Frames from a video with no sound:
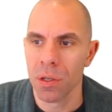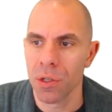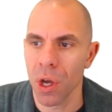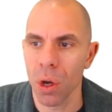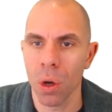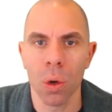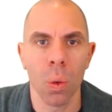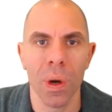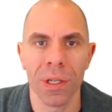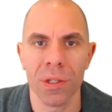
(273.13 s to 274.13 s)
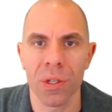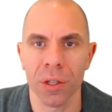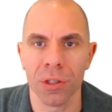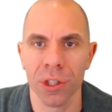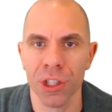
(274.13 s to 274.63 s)
So when
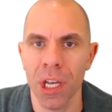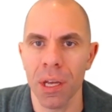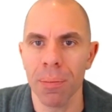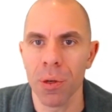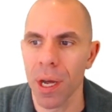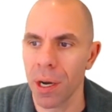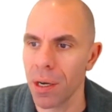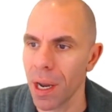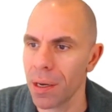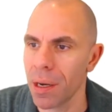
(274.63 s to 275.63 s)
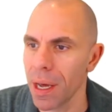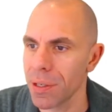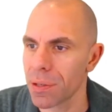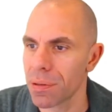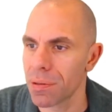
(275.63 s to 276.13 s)
stocks are cheap, you get a
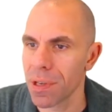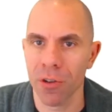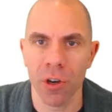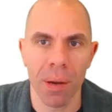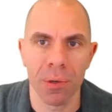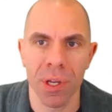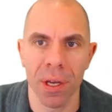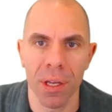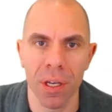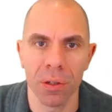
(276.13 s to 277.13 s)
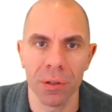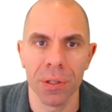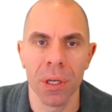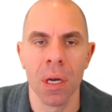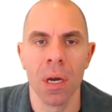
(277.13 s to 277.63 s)
nice 7 or 8% yield